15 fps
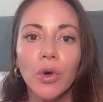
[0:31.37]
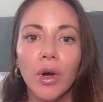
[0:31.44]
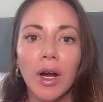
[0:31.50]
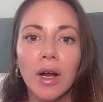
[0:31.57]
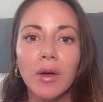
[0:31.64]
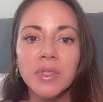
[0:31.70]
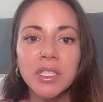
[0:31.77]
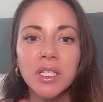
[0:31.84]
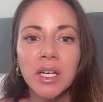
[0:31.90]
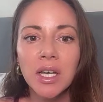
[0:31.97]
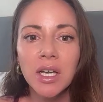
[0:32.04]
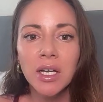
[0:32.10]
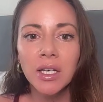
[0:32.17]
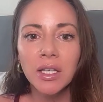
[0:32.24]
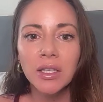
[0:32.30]
programs.
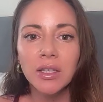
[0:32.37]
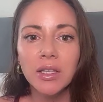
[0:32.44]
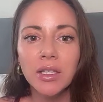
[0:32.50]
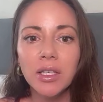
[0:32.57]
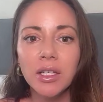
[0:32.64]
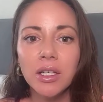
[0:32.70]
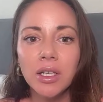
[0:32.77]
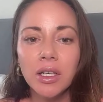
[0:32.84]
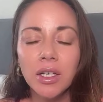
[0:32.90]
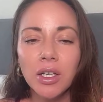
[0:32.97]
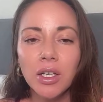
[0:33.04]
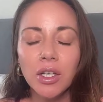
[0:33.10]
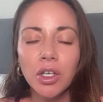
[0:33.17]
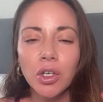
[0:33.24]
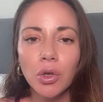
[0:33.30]

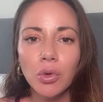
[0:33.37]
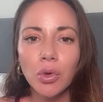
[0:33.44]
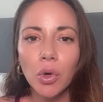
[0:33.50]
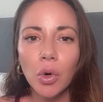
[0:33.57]
The